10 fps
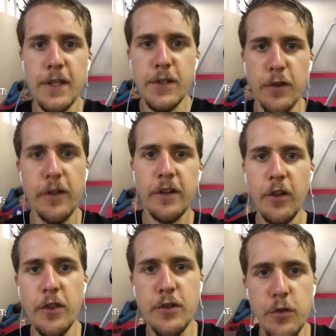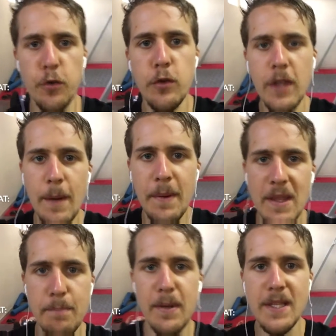you want to know the truth about
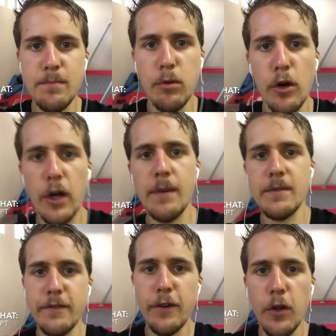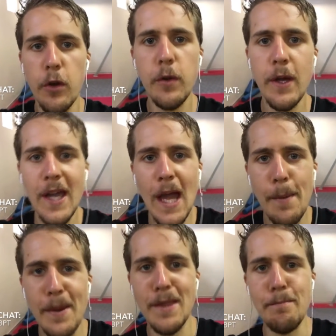the best program to follow,
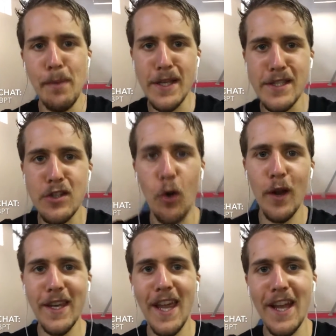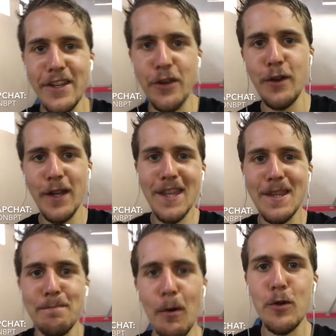about the best diet and how you can get
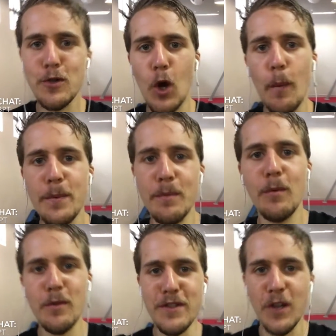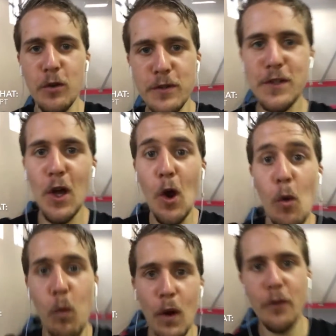the most optimal results?
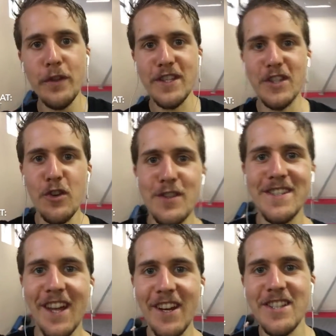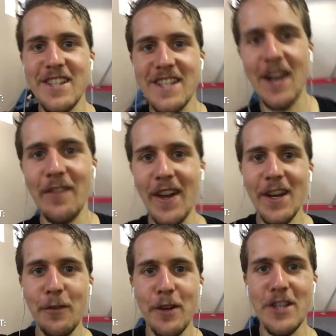Well, this new study just come out
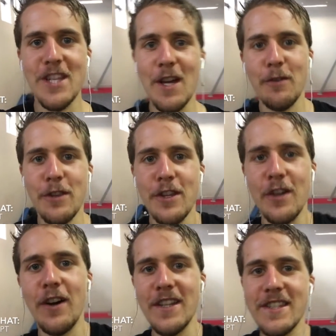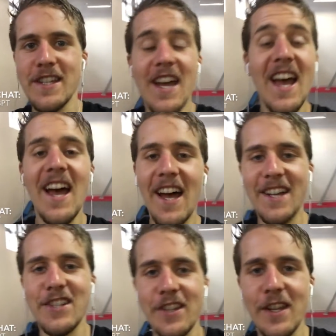and I want to share with you guys.
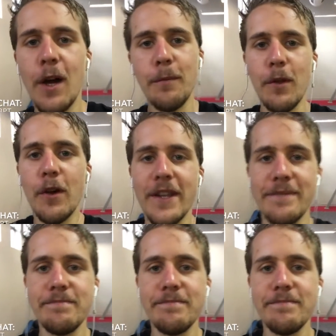Actually, I'm lying.